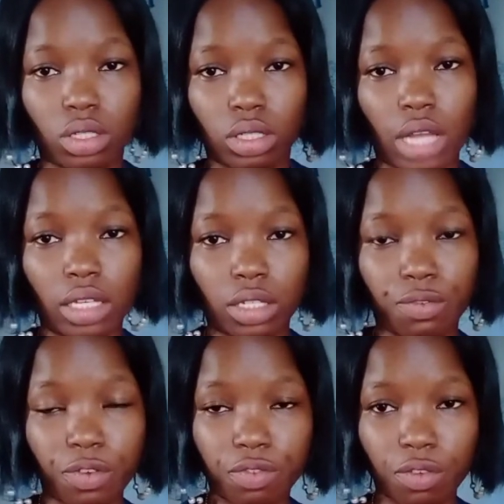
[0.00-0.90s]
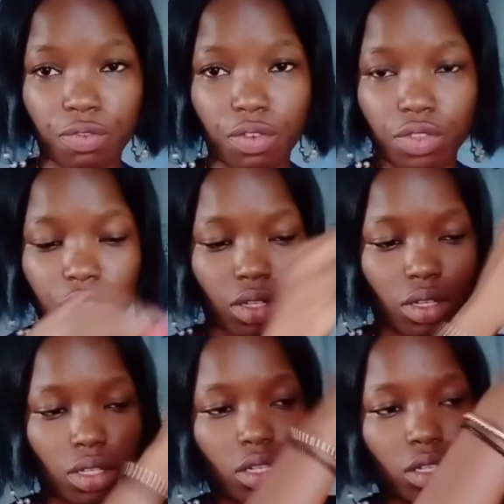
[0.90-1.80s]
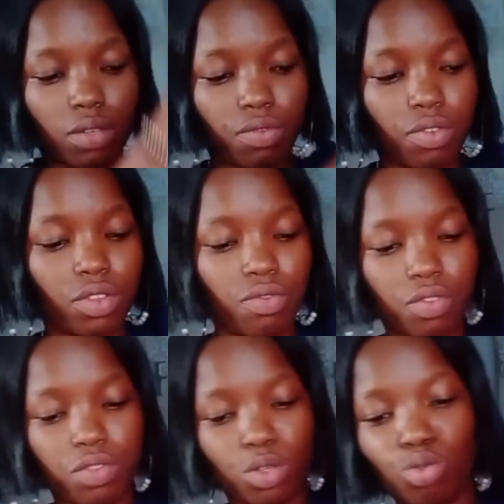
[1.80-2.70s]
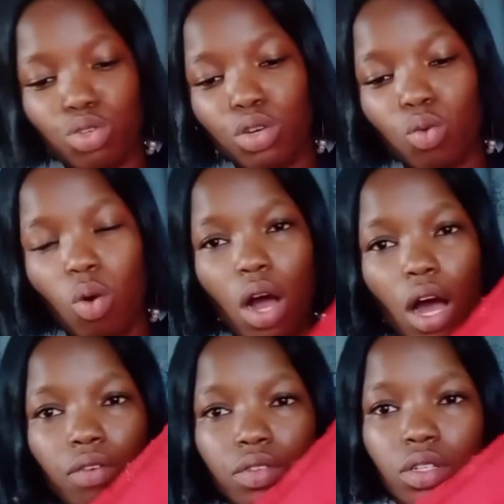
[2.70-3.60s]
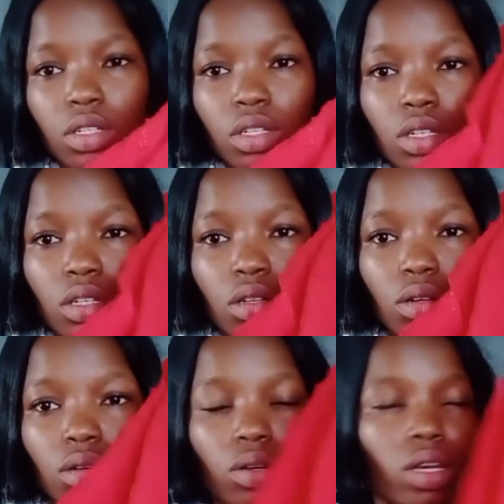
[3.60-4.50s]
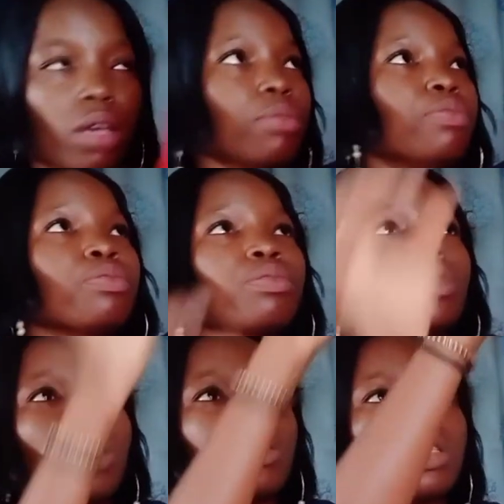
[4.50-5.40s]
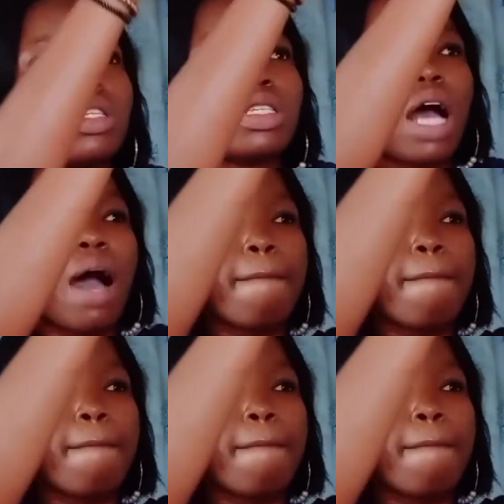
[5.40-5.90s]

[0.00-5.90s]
That is the 50-50. This is the 50-50, 2 equal halves. Okay, now this is our